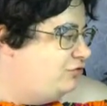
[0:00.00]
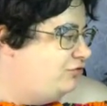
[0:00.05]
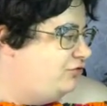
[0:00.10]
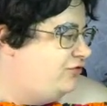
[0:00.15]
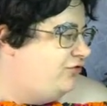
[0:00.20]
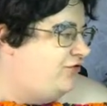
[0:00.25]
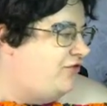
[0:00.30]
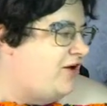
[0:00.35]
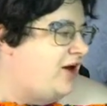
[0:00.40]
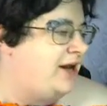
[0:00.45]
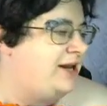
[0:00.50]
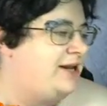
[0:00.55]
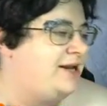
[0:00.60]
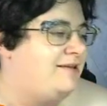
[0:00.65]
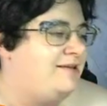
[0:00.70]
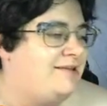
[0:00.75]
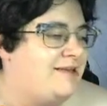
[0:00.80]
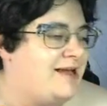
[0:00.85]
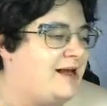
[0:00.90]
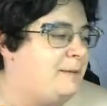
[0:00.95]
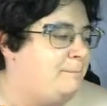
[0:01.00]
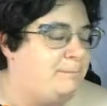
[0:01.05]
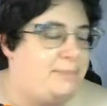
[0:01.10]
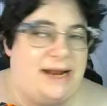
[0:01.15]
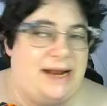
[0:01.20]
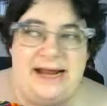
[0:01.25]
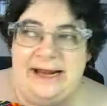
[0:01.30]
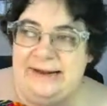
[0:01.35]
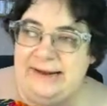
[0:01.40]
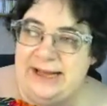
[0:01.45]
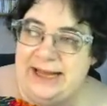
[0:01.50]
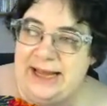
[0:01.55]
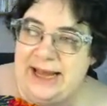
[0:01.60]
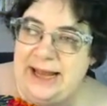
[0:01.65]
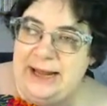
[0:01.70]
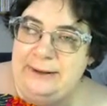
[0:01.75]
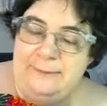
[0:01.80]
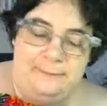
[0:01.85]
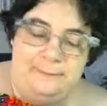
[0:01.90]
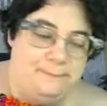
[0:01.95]
find the same blend
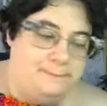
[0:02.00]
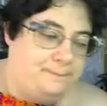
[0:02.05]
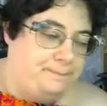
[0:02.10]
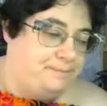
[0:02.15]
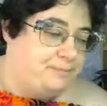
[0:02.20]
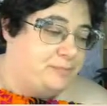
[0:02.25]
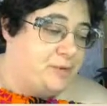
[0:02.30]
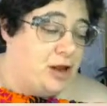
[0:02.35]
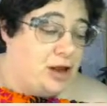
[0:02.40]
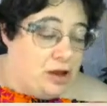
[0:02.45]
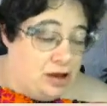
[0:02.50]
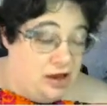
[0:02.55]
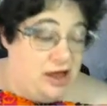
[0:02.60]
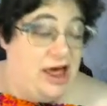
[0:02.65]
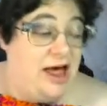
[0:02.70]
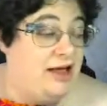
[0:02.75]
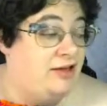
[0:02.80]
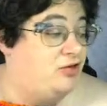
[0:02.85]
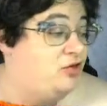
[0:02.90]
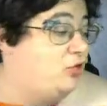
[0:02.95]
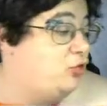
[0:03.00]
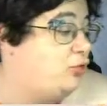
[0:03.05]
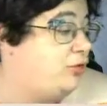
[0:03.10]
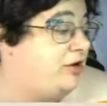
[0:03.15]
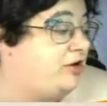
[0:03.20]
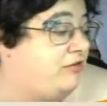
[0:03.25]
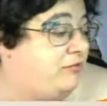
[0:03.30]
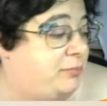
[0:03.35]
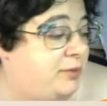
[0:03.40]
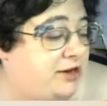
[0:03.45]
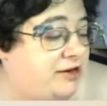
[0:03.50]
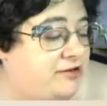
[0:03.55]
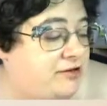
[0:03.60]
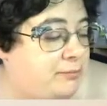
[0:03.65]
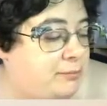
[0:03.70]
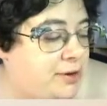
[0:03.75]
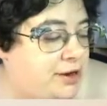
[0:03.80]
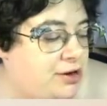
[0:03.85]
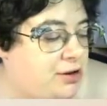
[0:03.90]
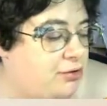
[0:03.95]
again. And talking of
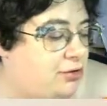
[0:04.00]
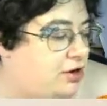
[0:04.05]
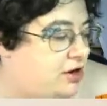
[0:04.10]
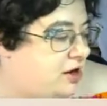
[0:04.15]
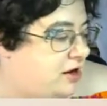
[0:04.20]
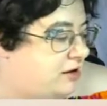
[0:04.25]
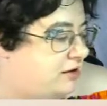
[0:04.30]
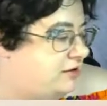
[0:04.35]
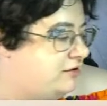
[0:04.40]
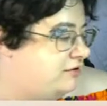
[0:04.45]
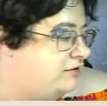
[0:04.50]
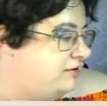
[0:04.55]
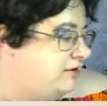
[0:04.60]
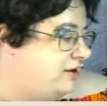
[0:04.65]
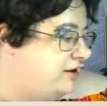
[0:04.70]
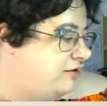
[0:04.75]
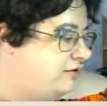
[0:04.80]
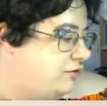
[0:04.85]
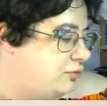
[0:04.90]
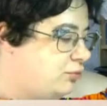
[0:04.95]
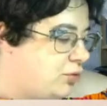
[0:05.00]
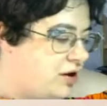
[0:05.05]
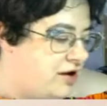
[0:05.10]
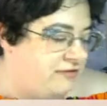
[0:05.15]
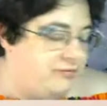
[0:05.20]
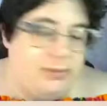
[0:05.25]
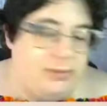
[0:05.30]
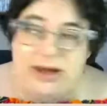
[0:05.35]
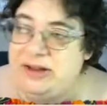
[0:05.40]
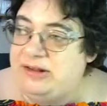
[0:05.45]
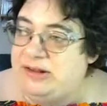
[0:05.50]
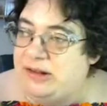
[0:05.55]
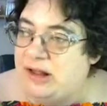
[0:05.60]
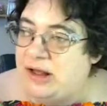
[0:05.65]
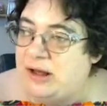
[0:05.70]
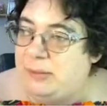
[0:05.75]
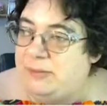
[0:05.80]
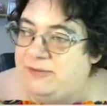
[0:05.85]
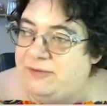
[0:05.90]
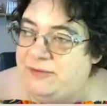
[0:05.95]
mixing my own colours, these are what I've mixed
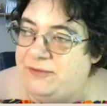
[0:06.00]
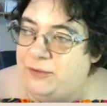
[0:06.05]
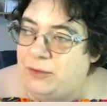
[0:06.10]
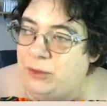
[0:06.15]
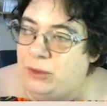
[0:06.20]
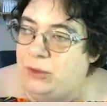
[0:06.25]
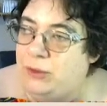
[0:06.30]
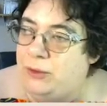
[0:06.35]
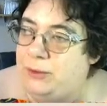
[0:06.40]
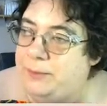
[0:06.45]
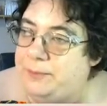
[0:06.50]
up for